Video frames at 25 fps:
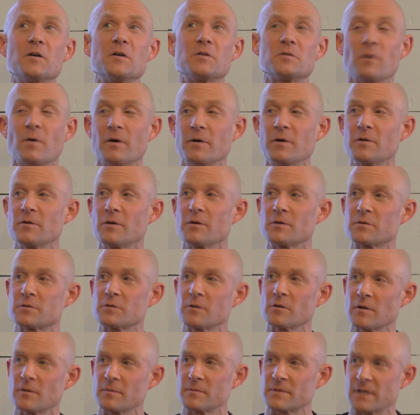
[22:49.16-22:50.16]
So under those
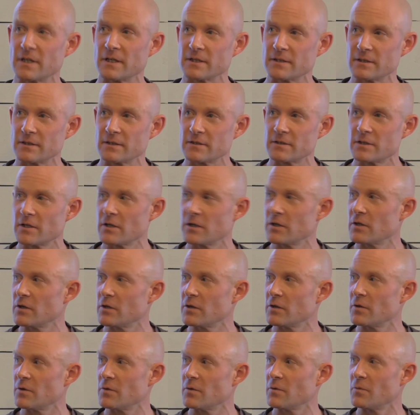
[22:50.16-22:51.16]
circumstances,
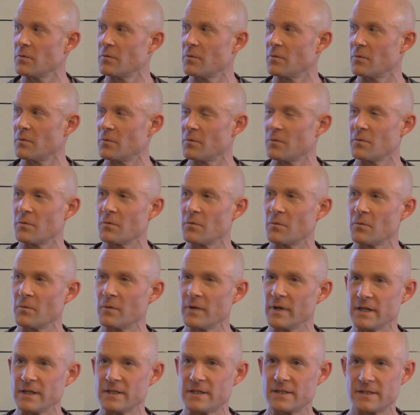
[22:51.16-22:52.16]

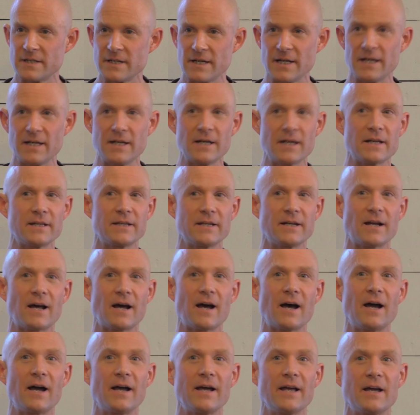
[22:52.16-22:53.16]
we see
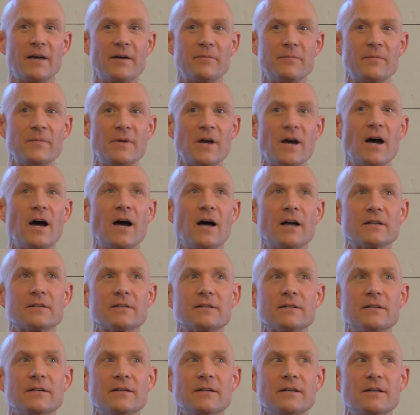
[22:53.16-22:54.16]
that I am
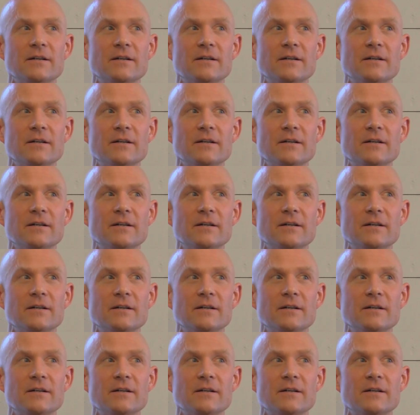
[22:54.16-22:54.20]
not